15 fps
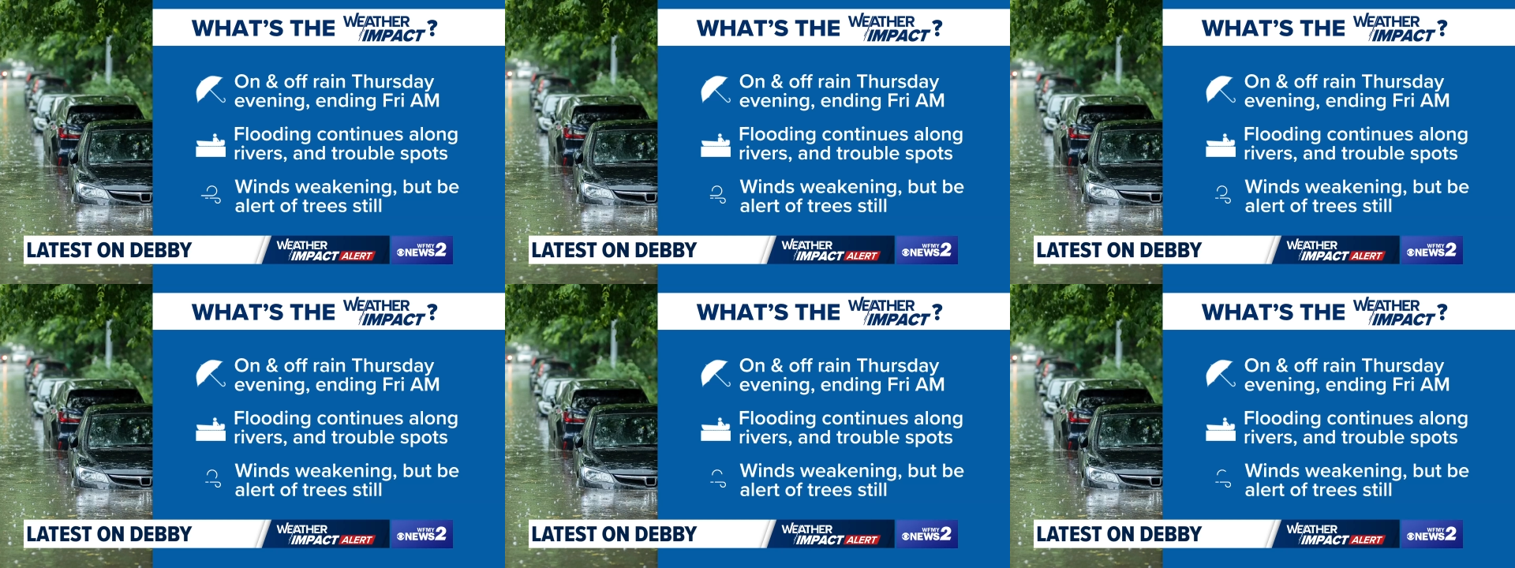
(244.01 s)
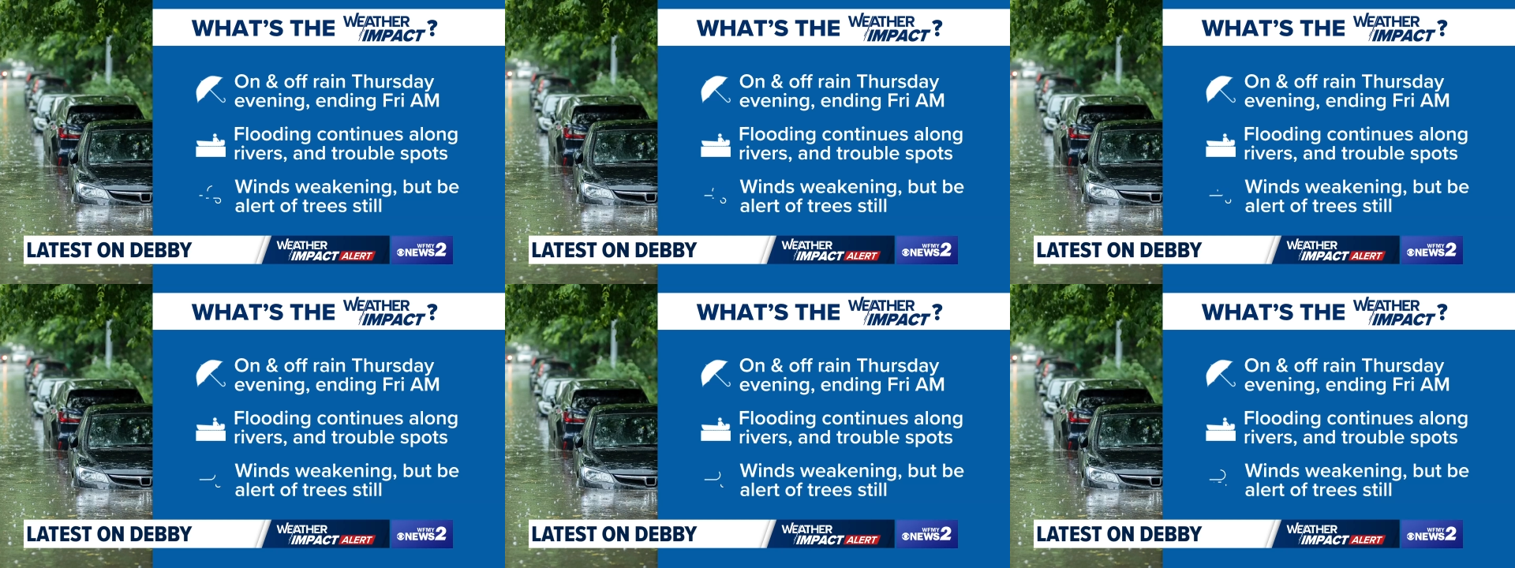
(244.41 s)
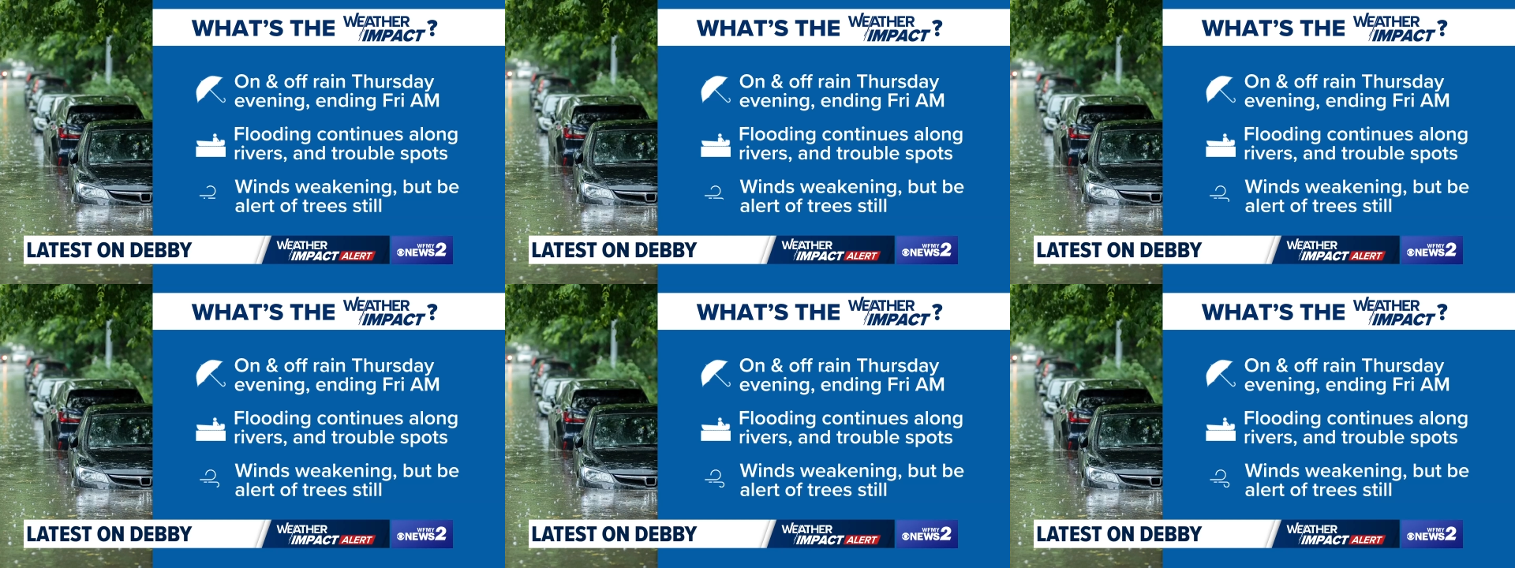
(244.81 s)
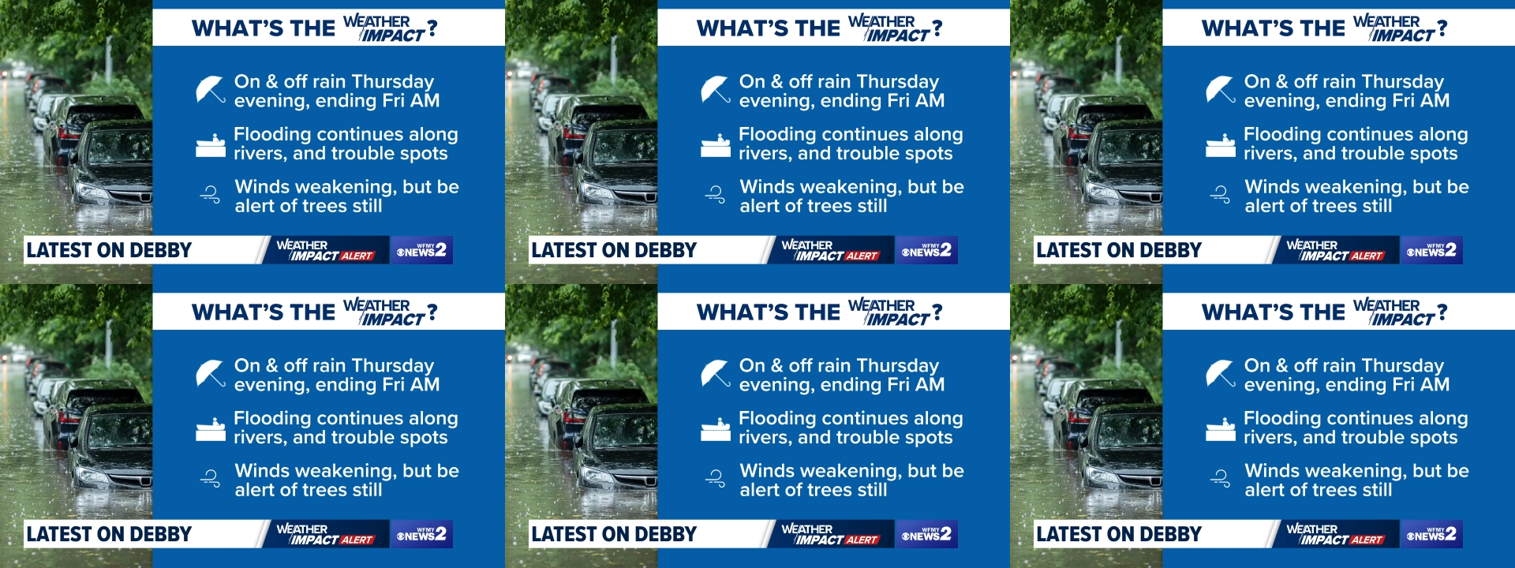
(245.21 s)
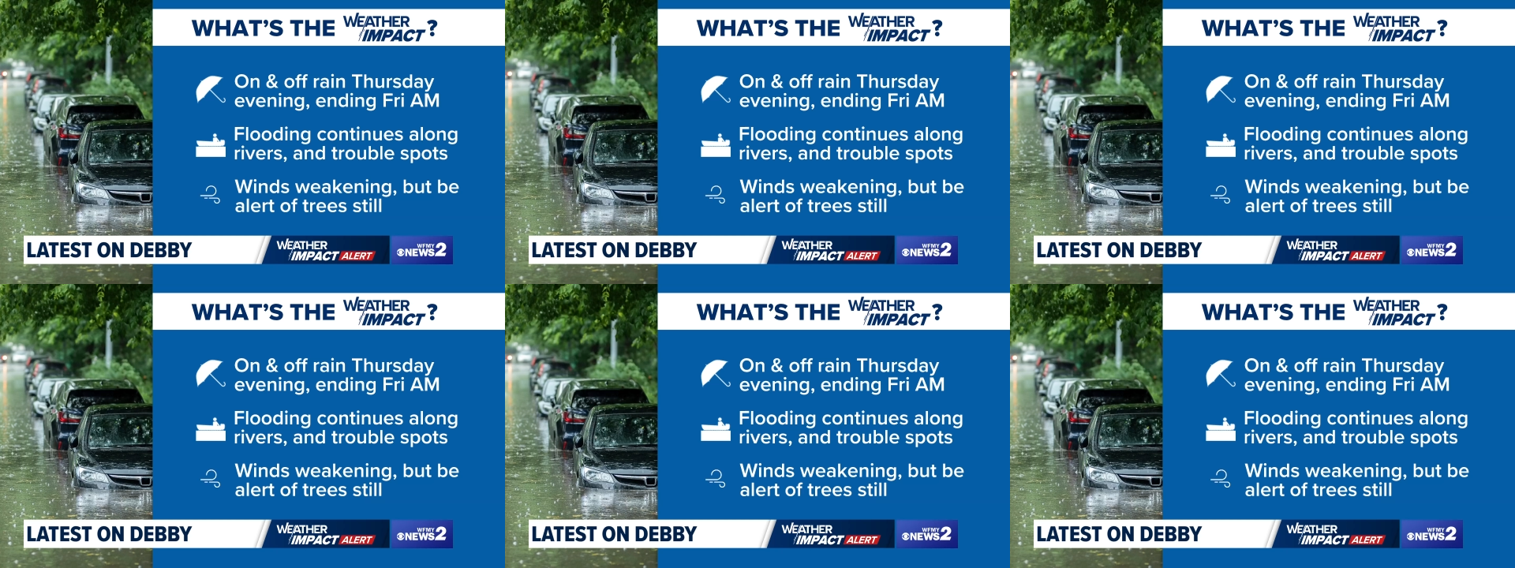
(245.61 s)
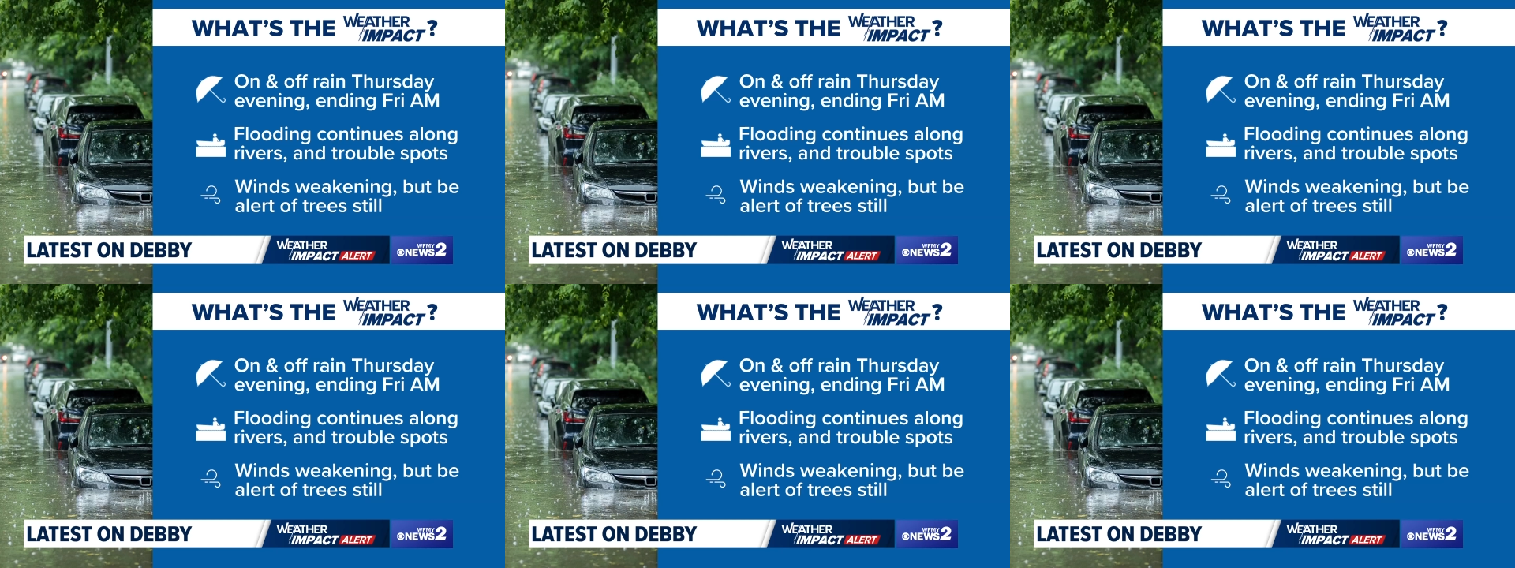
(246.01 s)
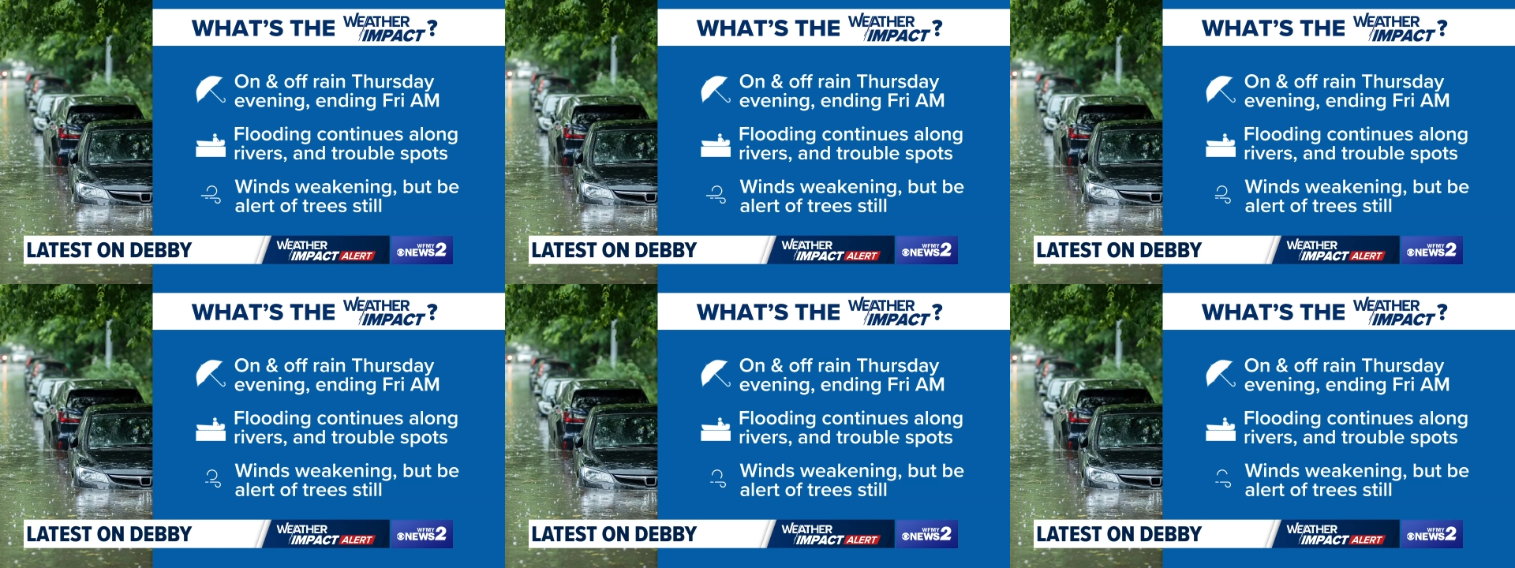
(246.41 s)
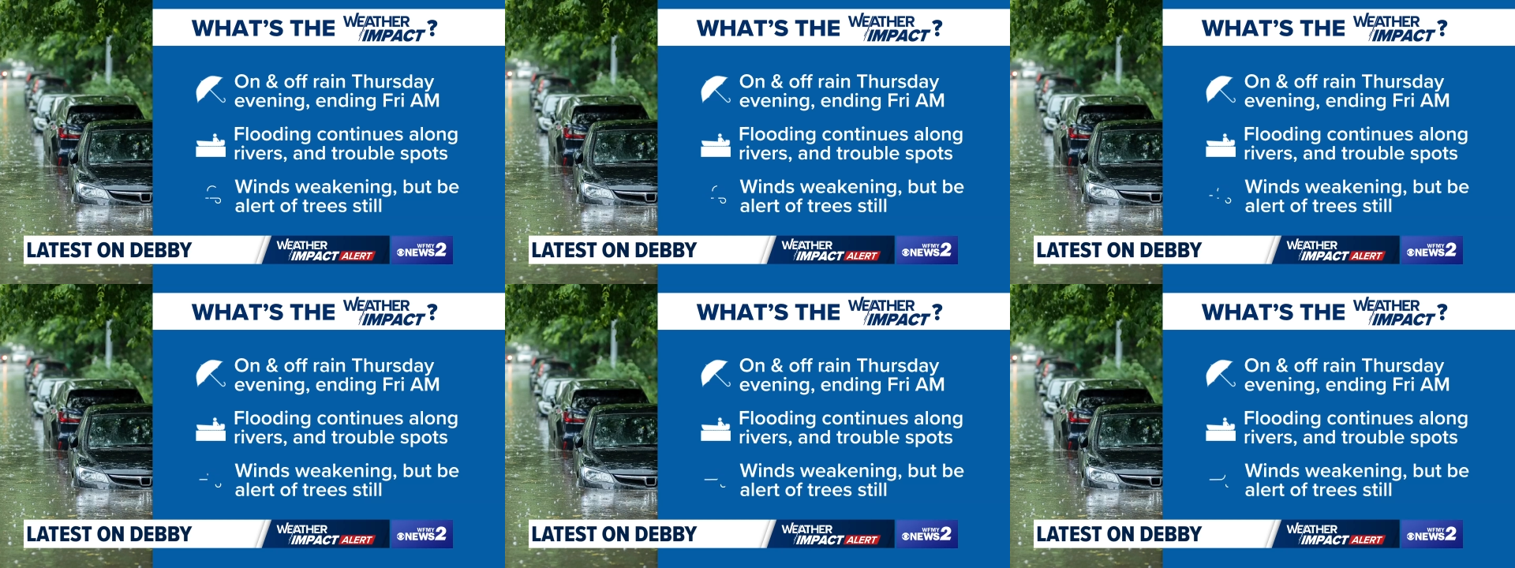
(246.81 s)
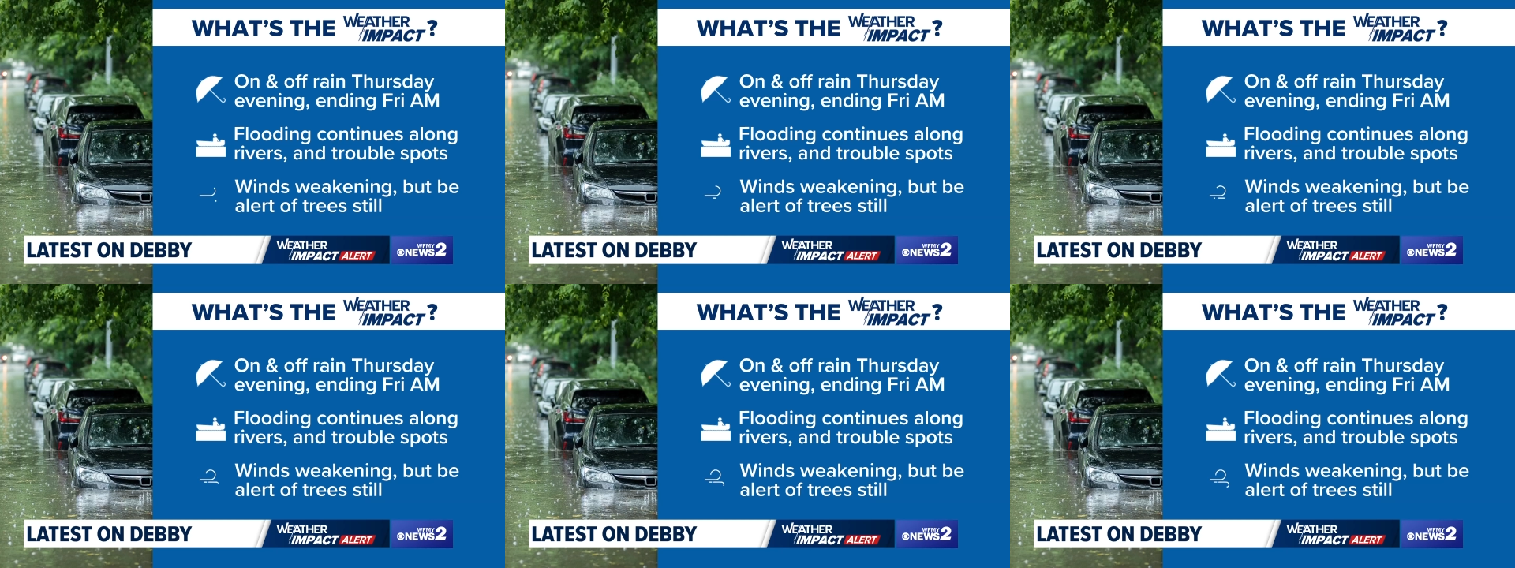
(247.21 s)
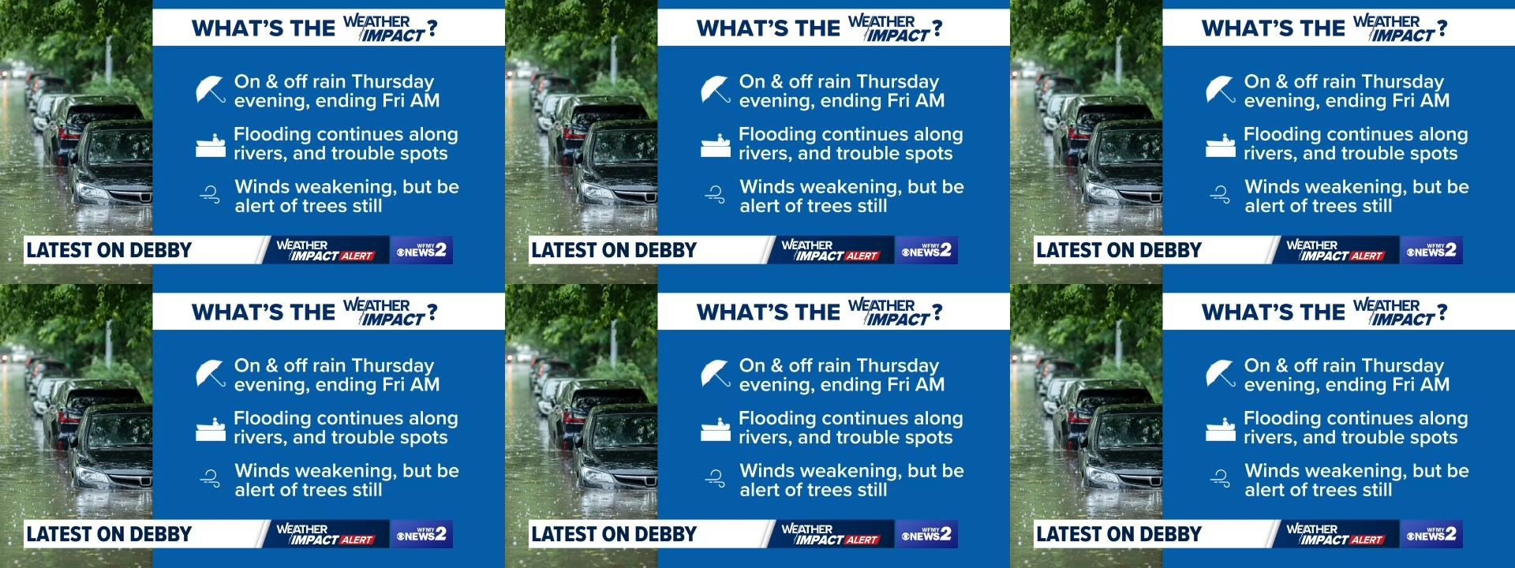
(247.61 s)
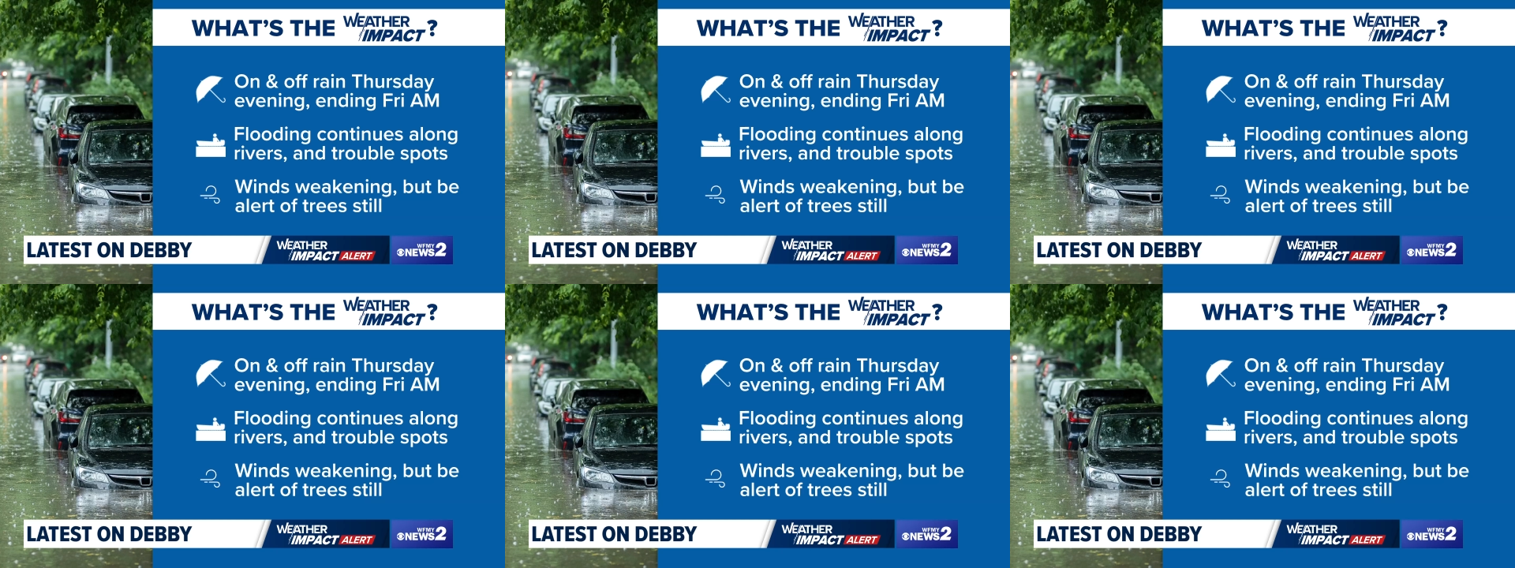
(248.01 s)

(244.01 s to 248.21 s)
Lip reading: No face is visible, so there are no lips to read.